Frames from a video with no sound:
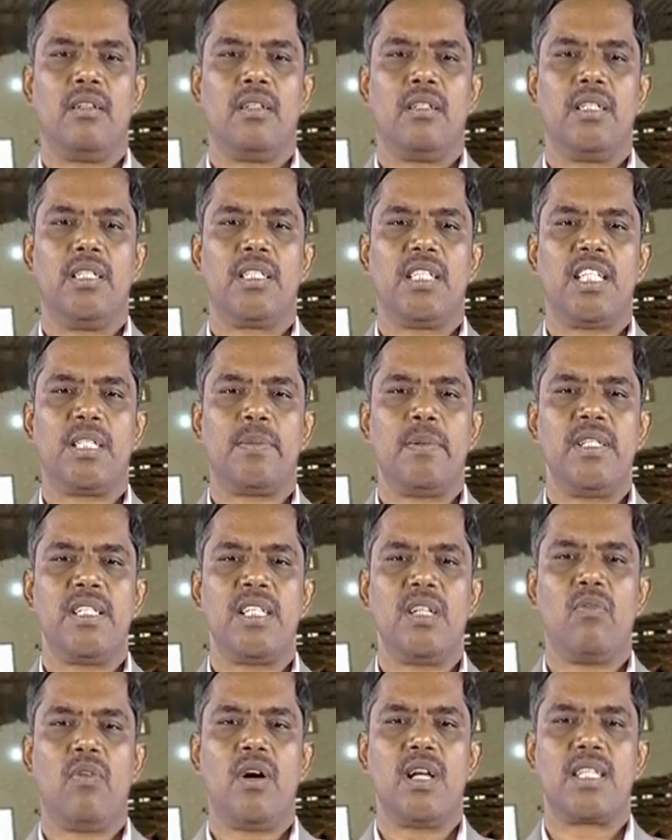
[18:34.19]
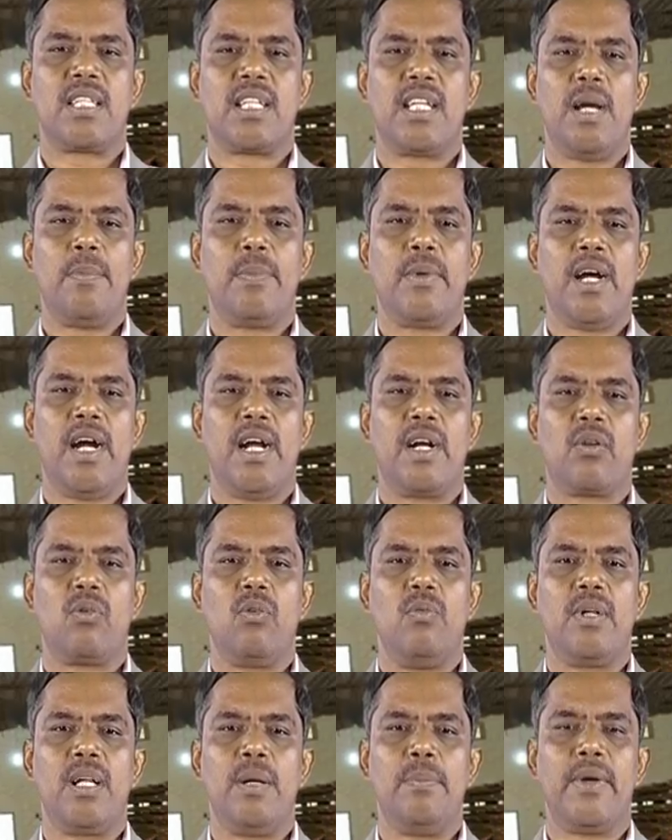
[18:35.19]
The suspension was kept at
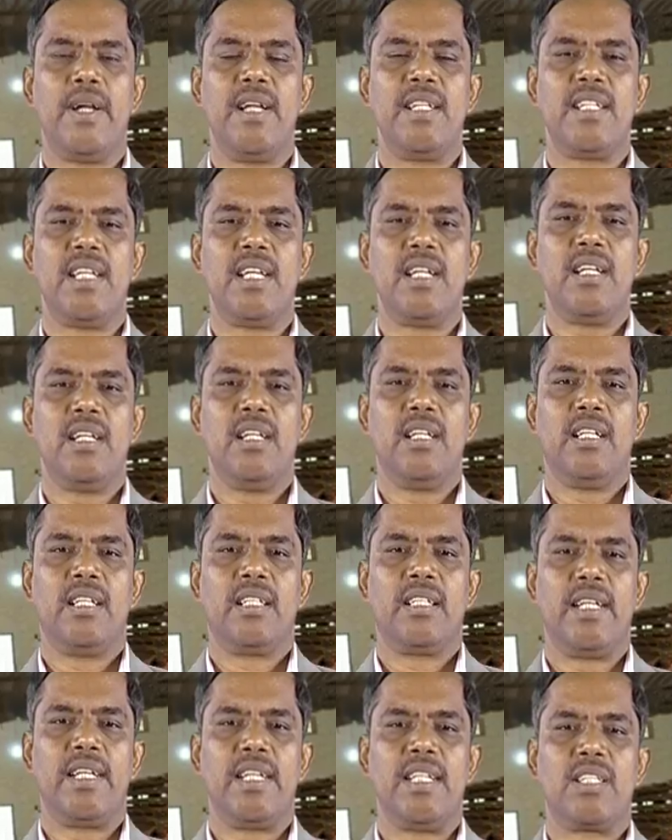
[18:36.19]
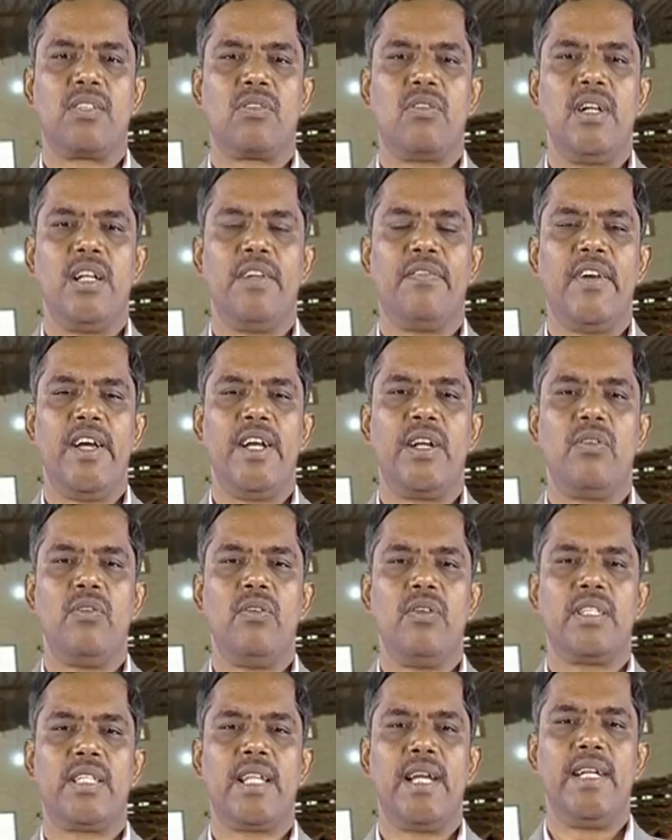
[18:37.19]
room temperature that is 25 to
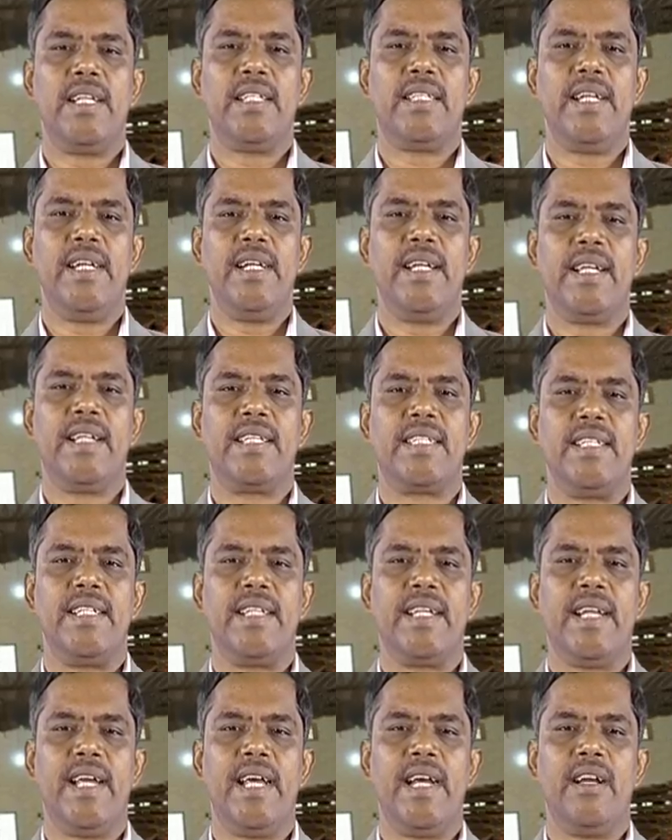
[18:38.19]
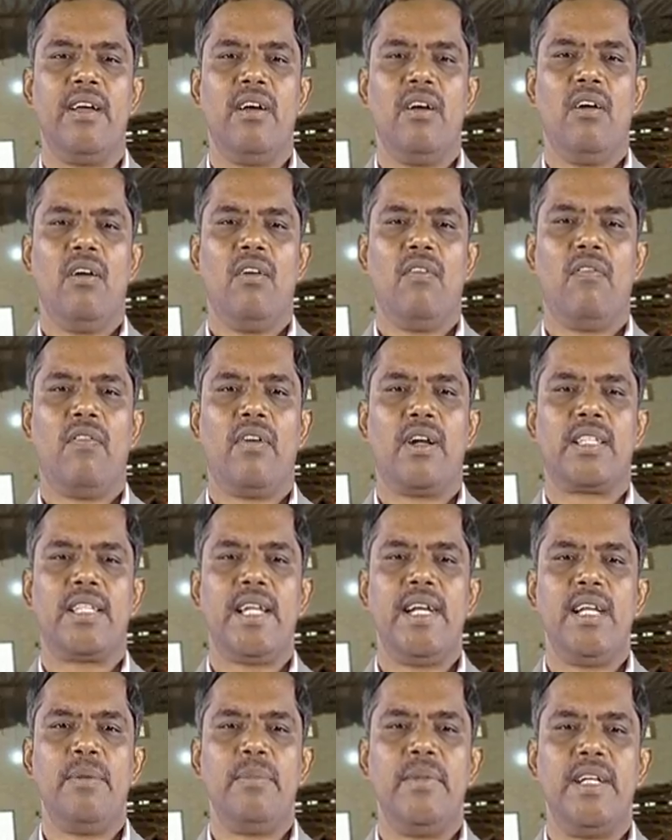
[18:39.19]
33 degree centigrade for
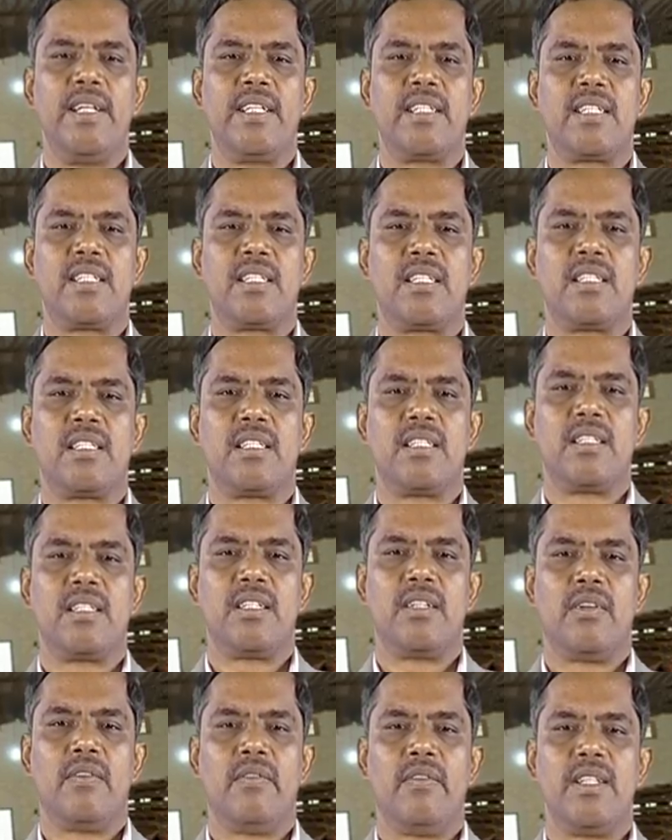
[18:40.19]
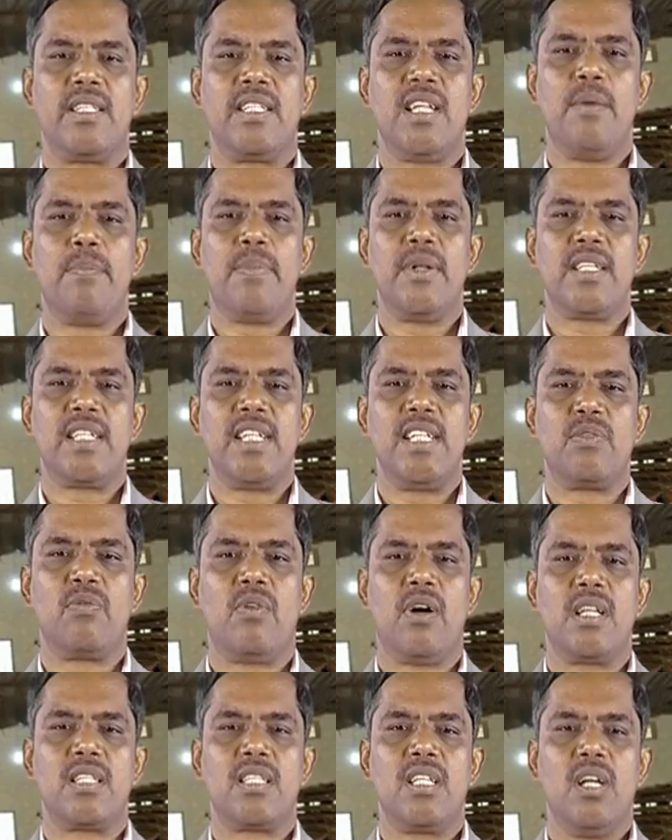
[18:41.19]
30 minutes. When sample size
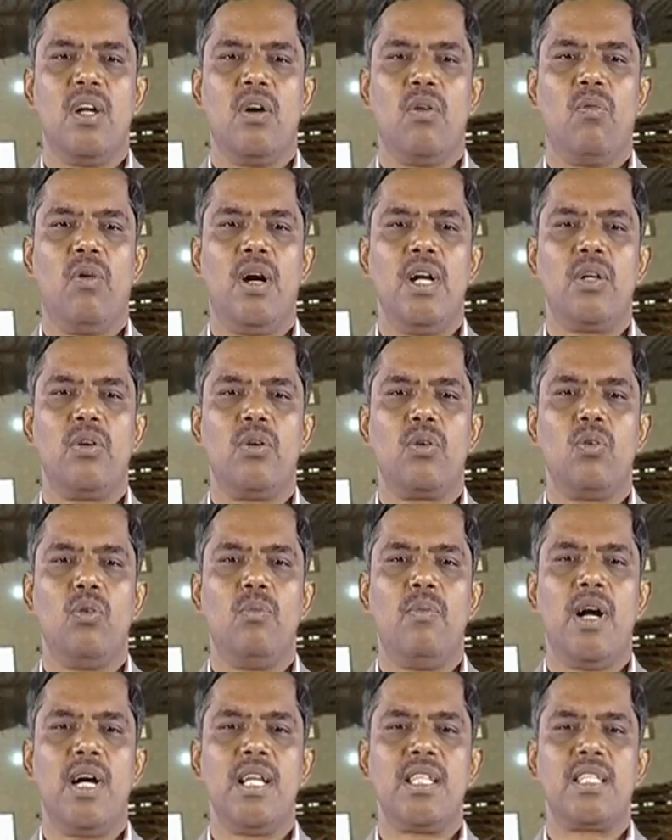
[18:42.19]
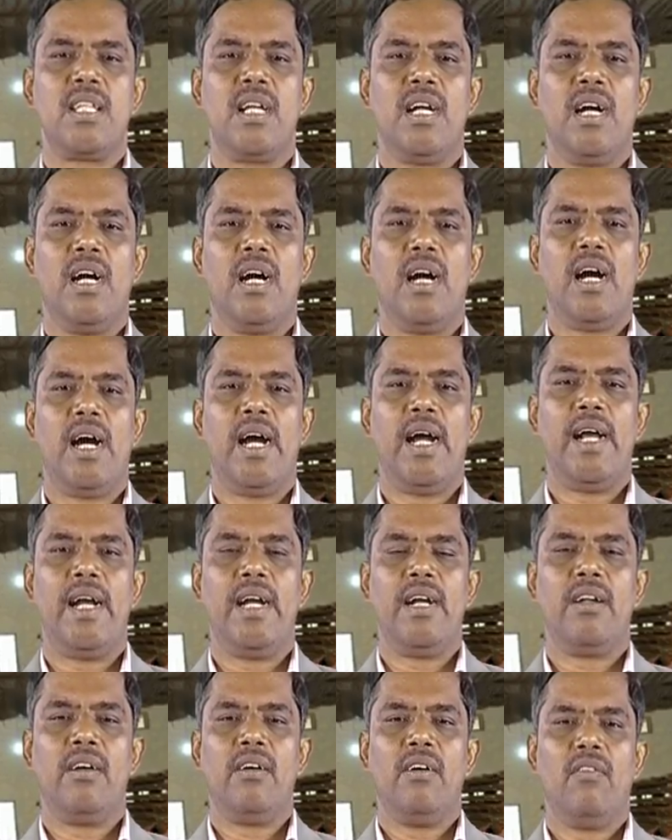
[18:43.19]
was 1 to 2 moths
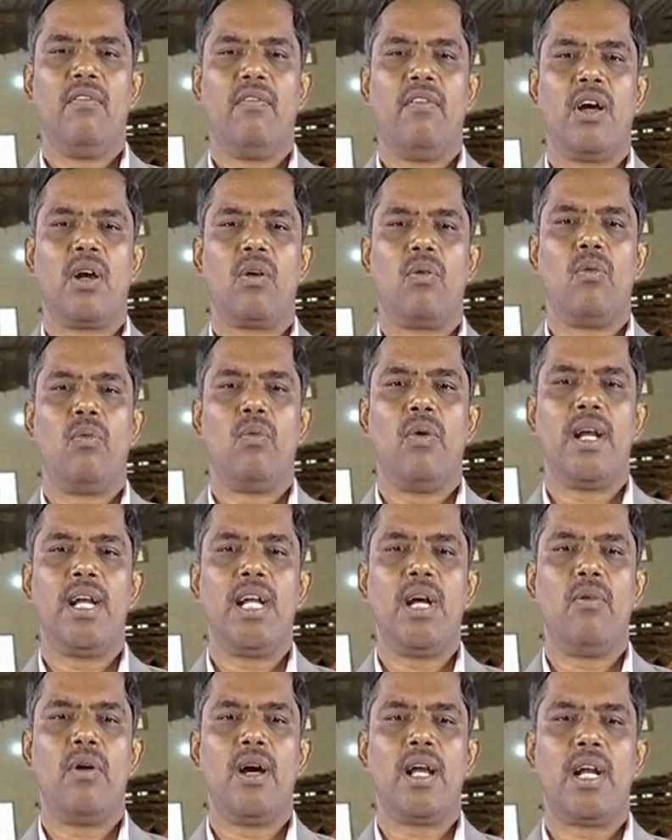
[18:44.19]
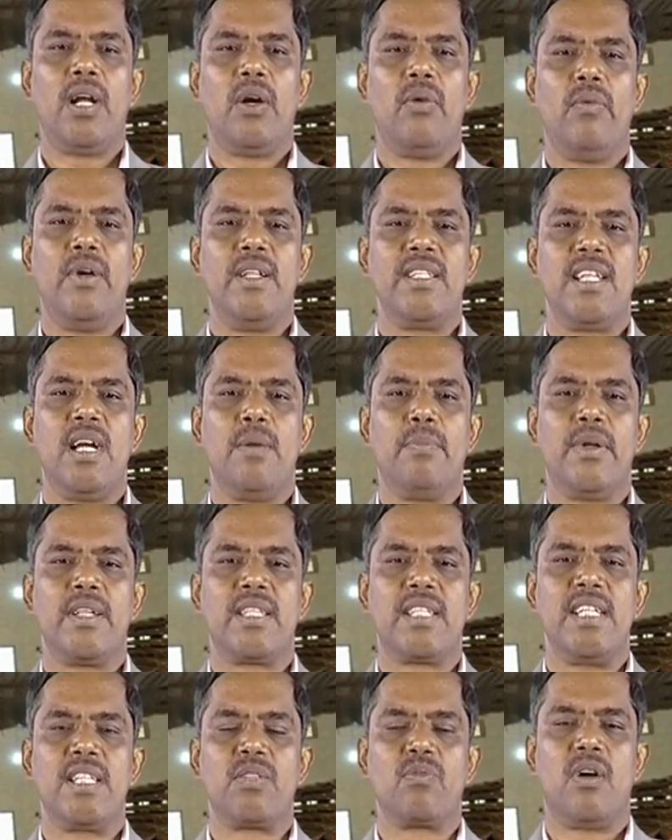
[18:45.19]
and for 1 hour when sample
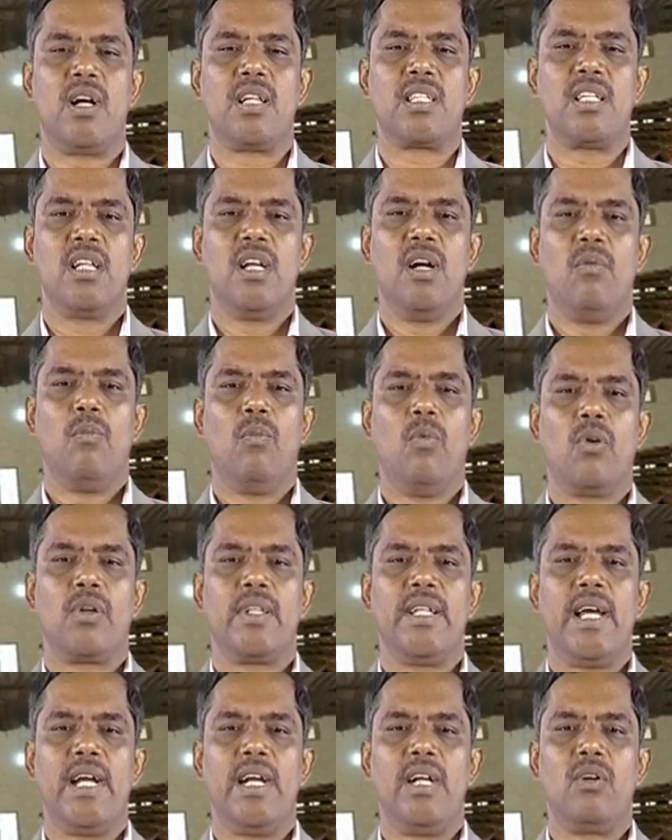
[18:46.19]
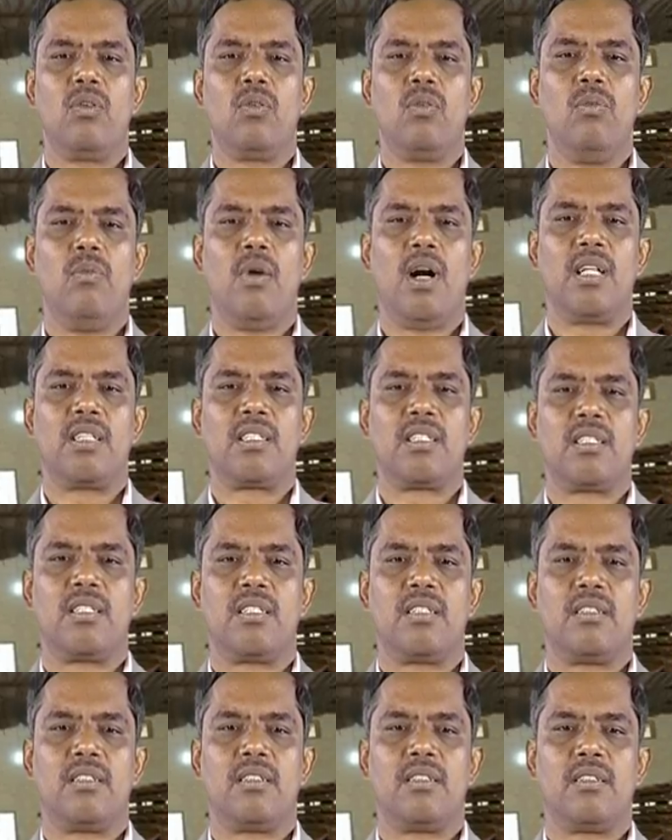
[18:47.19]
size was more than 2
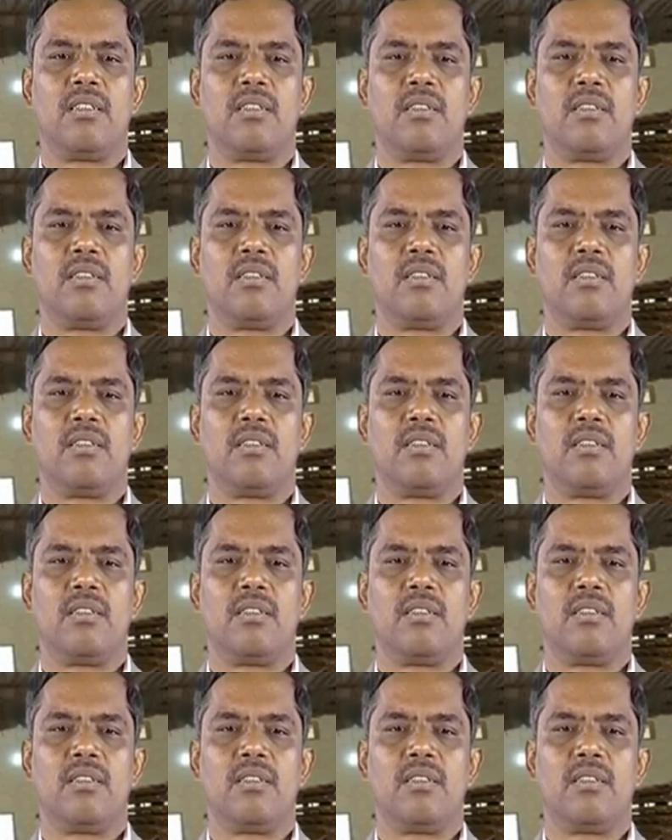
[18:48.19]
moths.